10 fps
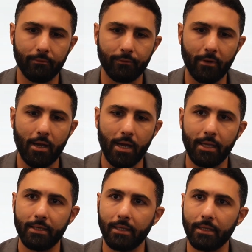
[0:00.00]

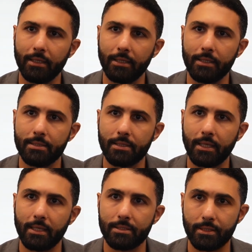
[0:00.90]
fraud is
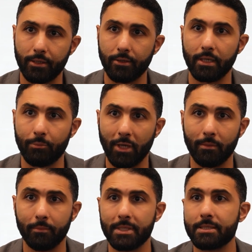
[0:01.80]
a security
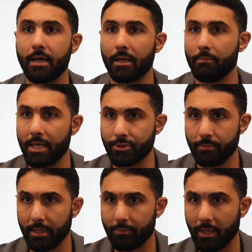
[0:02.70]
problem. It's not a
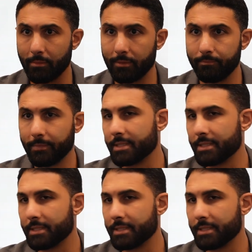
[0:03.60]
measurement problem.